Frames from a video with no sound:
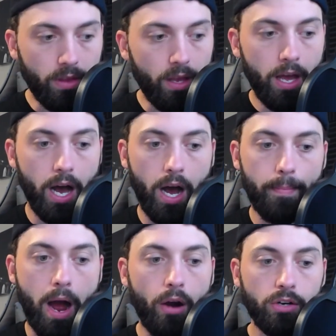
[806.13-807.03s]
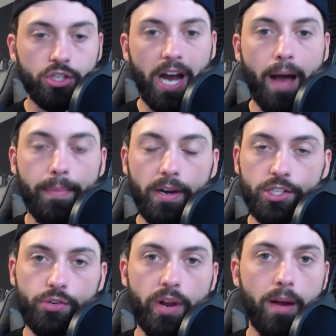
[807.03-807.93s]
Our job
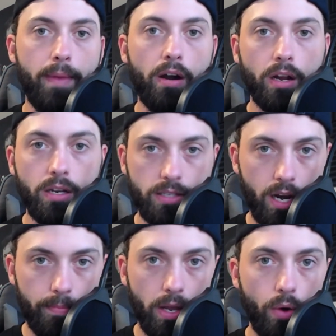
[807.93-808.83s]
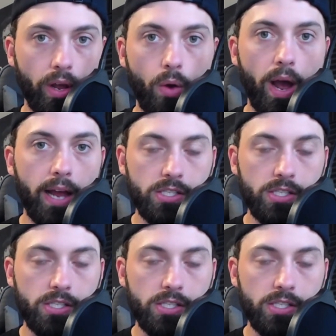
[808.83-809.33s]
industry in America is going to be going away.